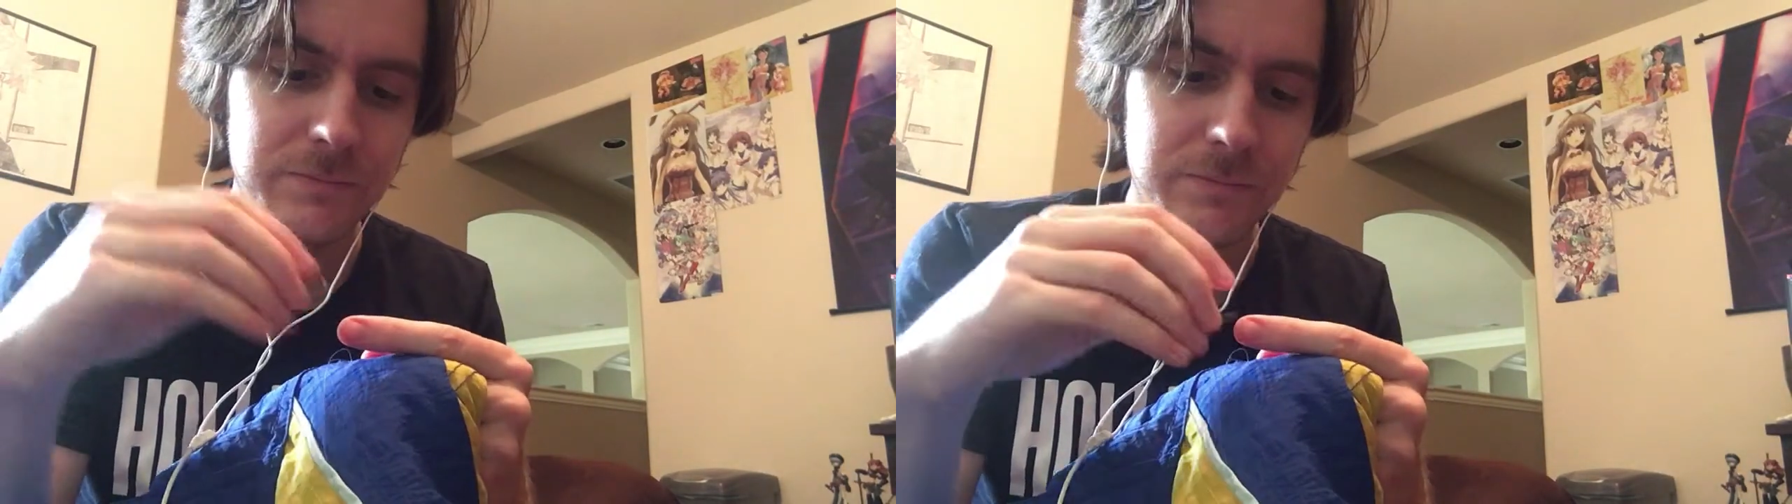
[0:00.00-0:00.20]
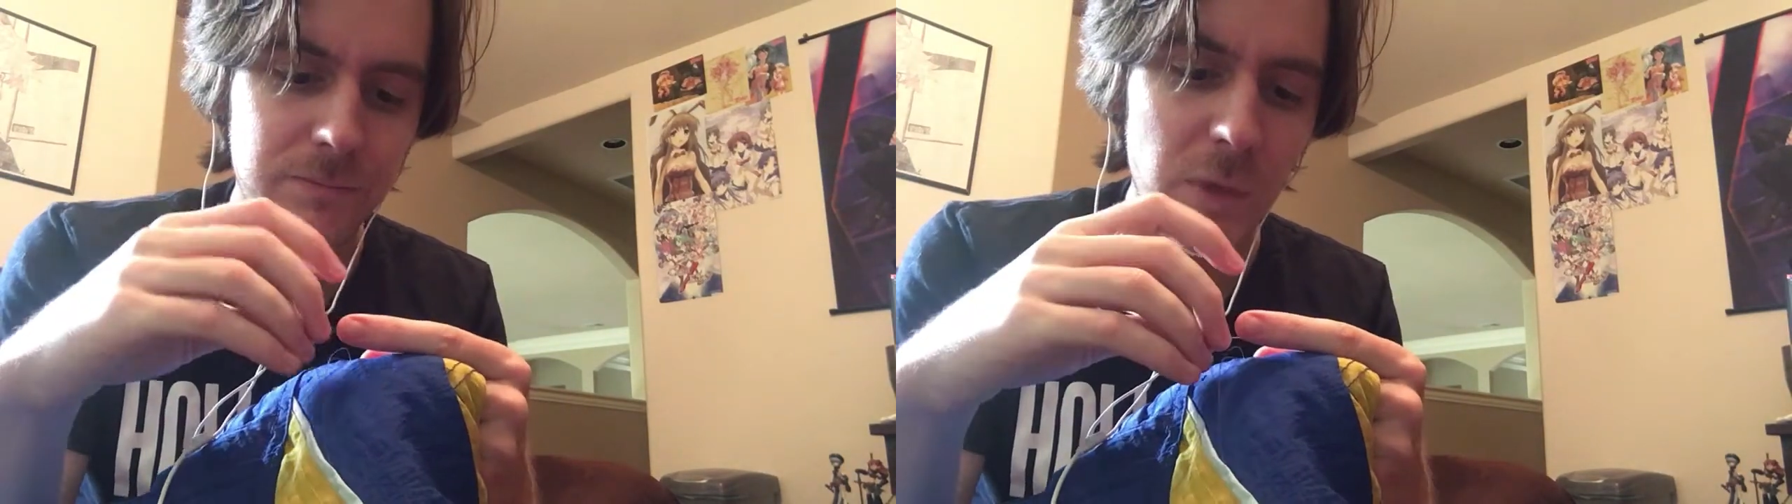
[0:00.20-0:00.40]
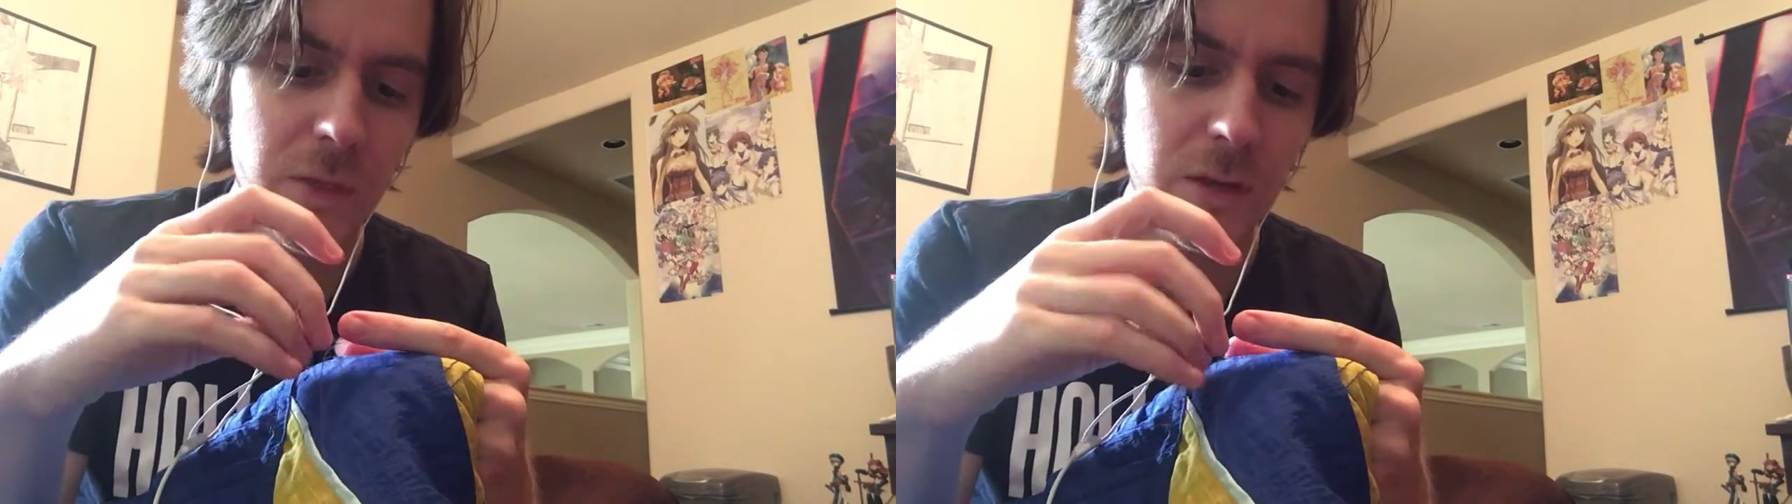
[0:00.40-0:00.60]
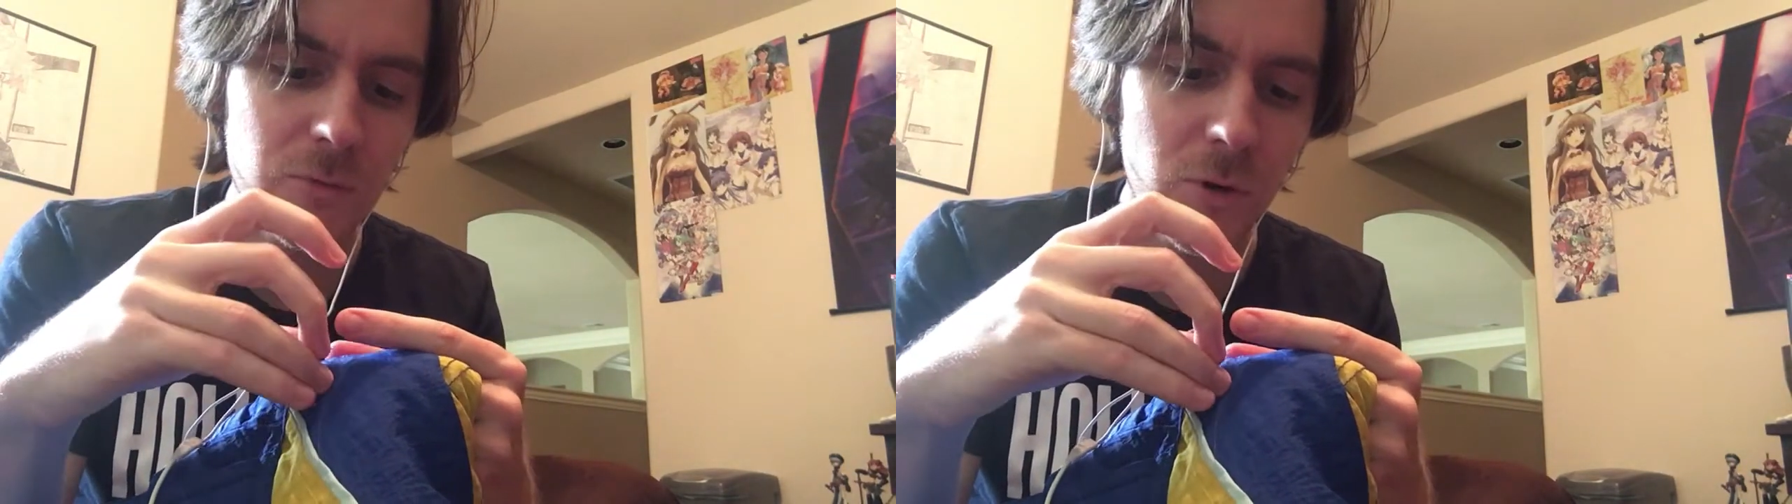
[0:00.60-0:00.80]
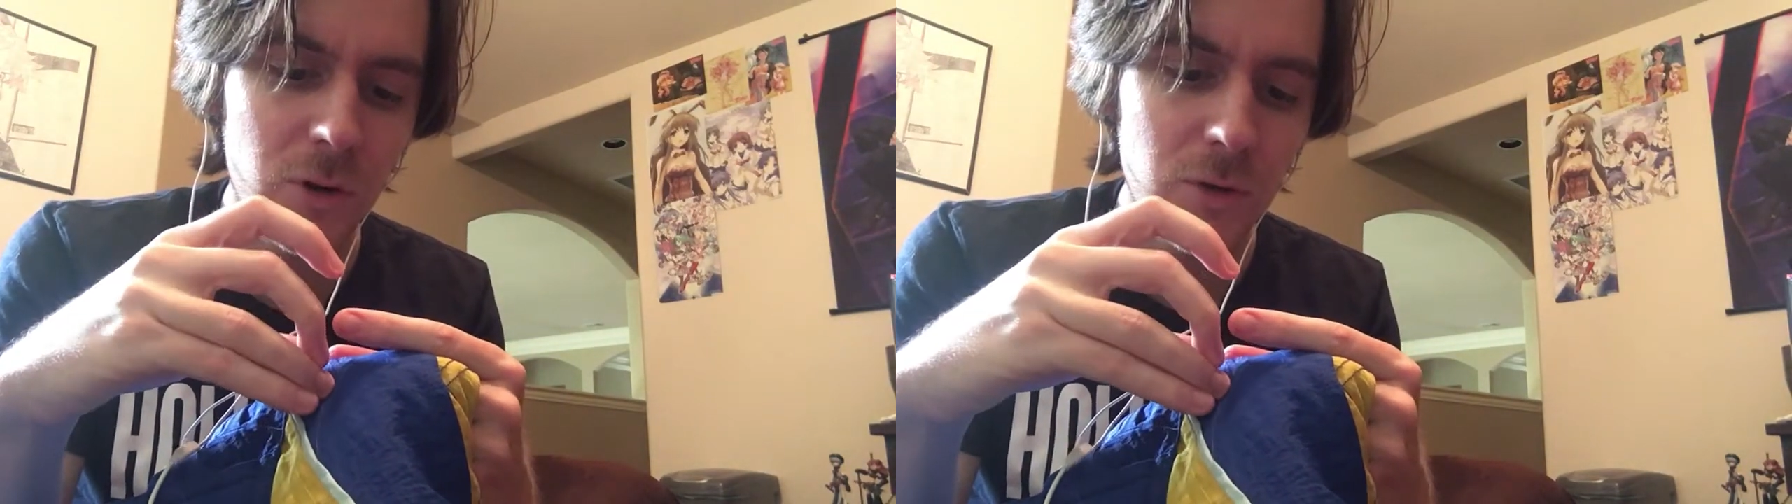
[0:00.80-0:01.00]
Nothing
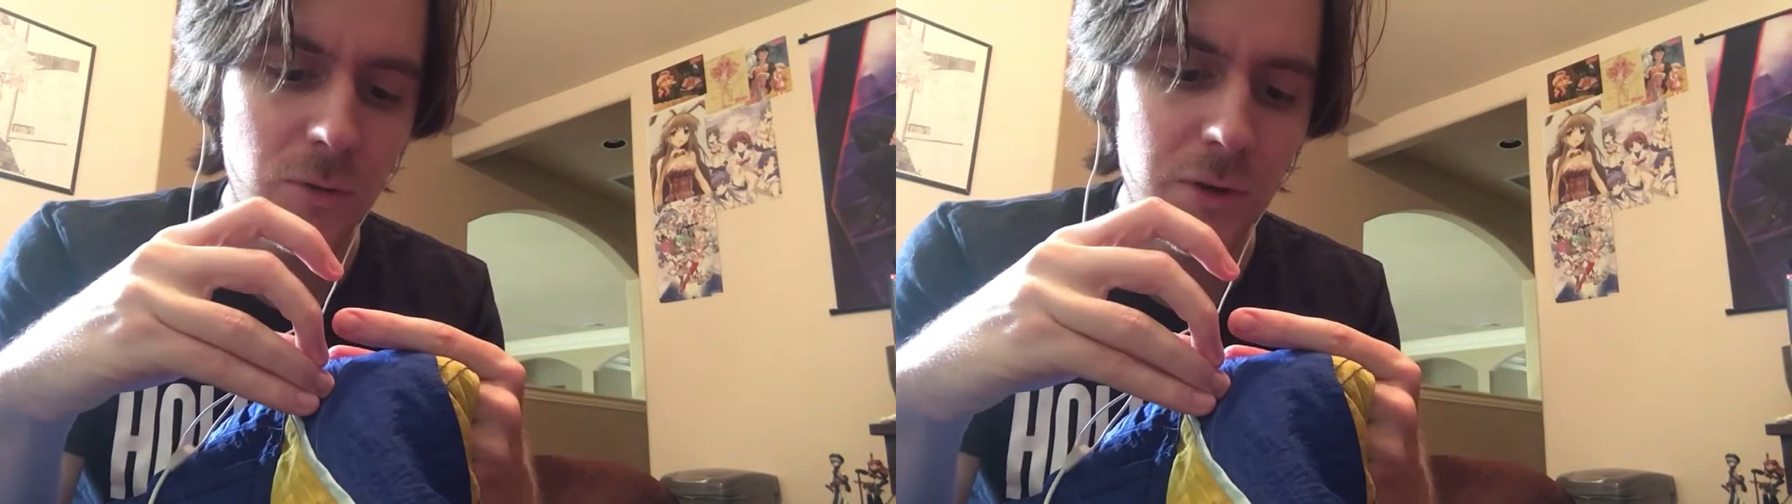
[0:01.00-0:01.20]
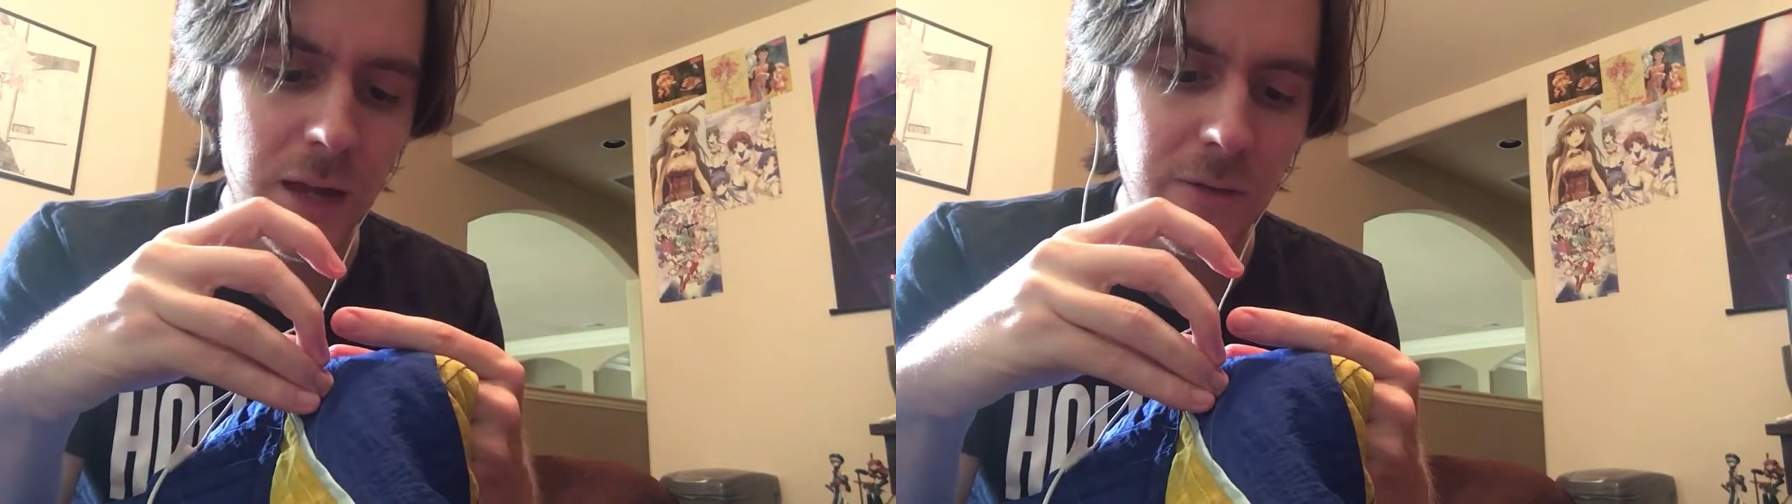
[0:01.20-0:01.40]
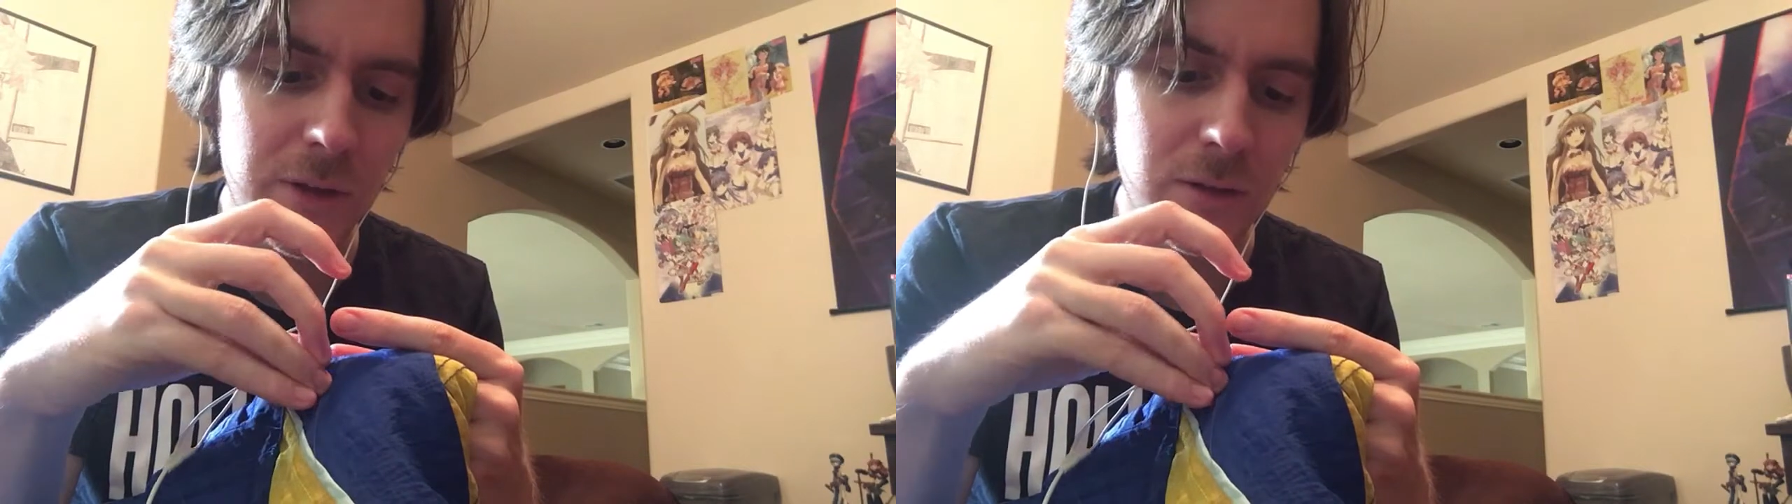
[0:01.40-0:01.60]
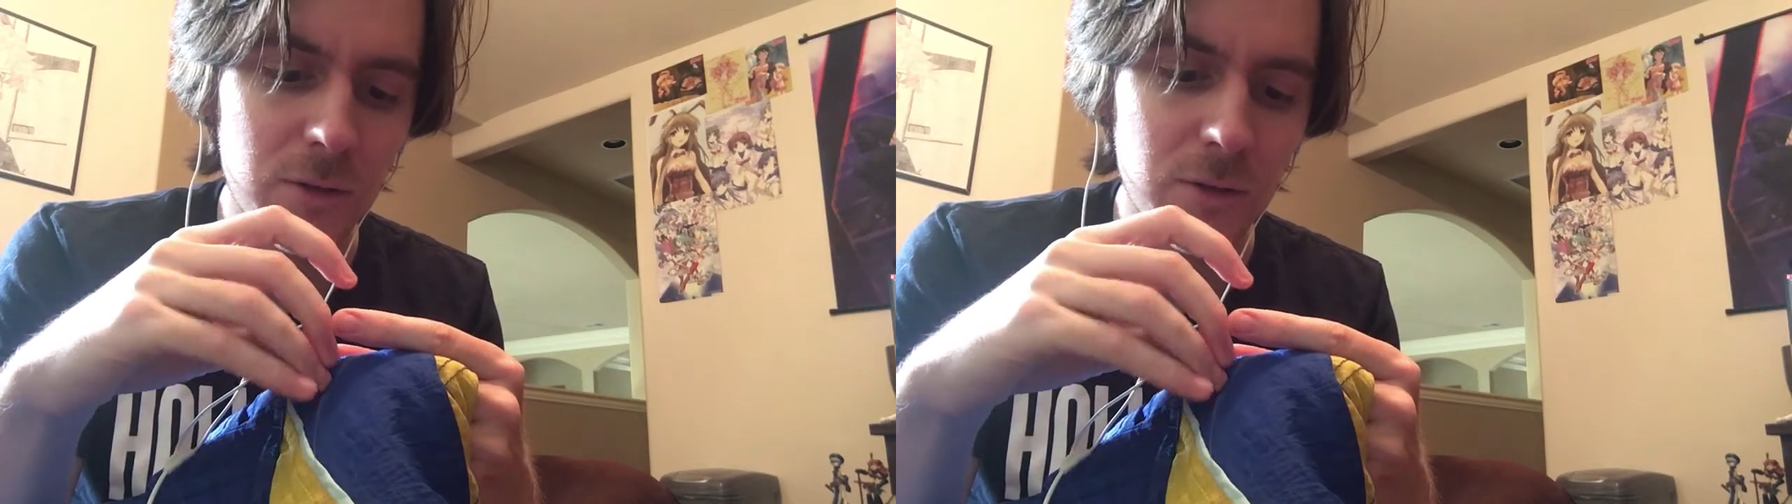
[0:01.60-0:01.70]
wrong with having a little